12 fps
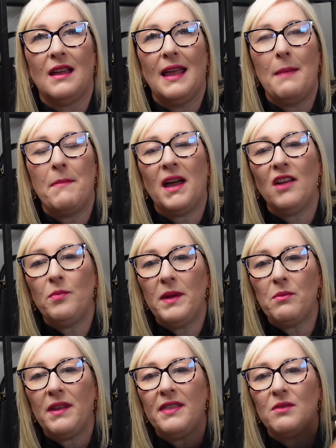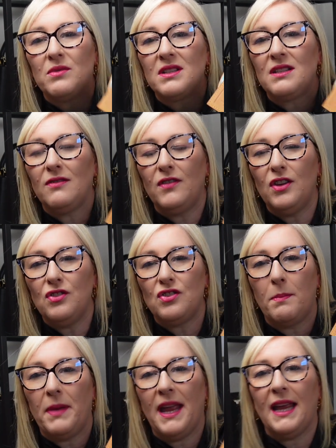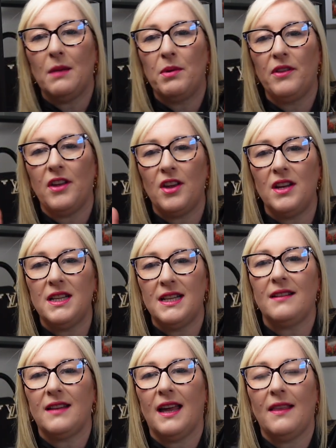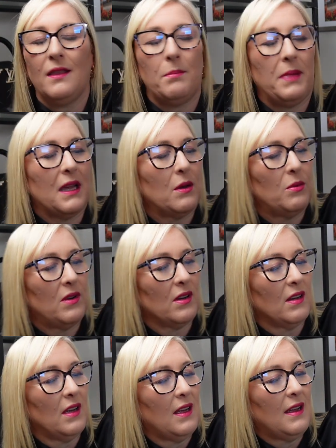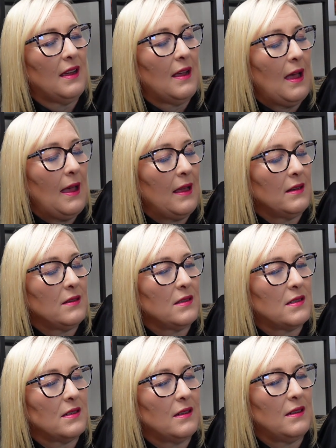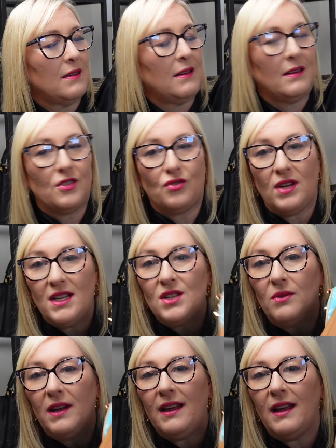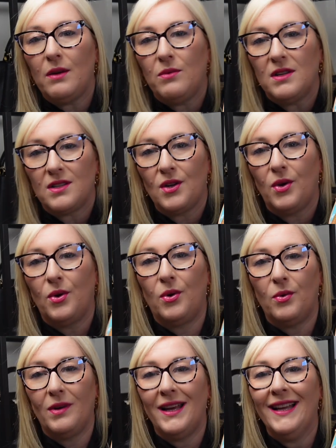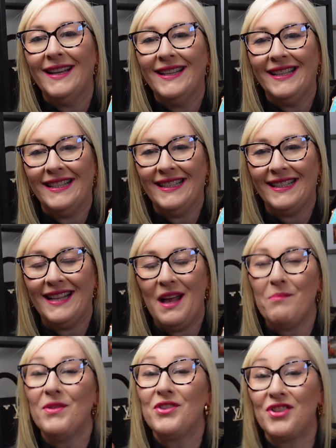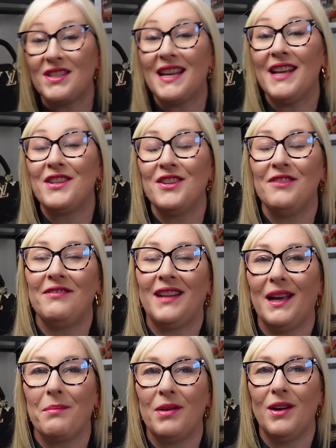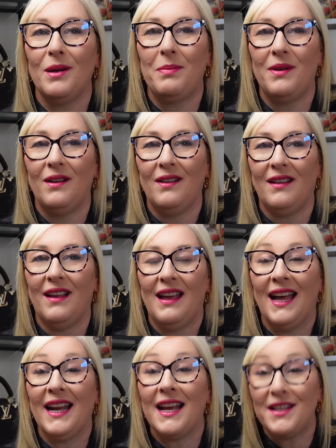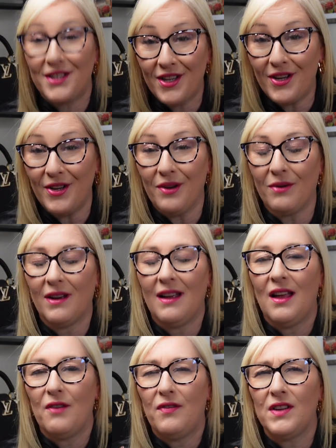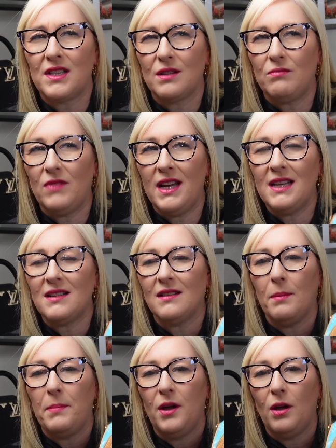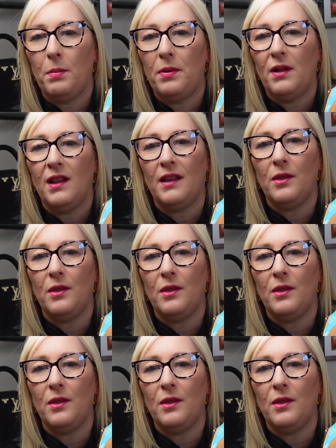It might have been when there was the fuchsia pink, but they only did that in the bigger one. And straight away I was, much as I do like purple, and I do, for some reason the purple and